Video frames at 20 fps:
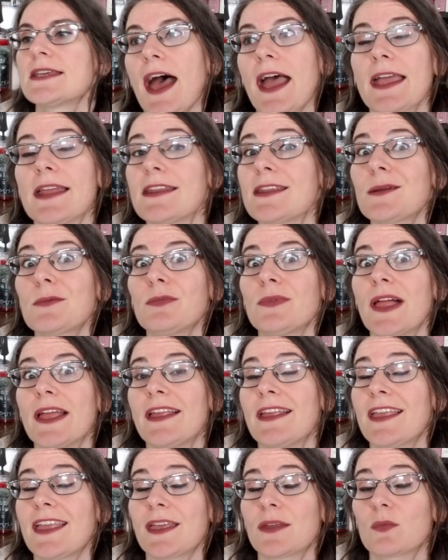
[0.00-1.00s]
I ended up
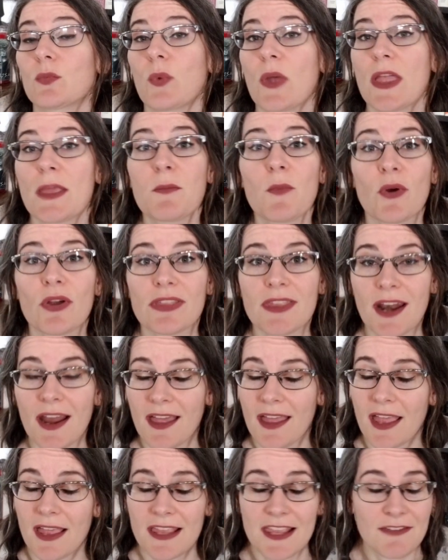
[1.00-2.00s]
liking it way more than
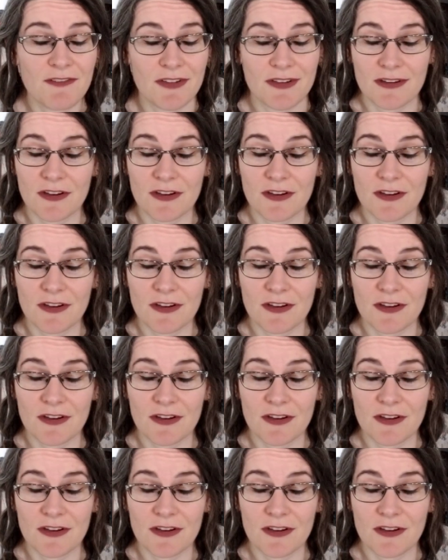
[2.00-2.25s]
I even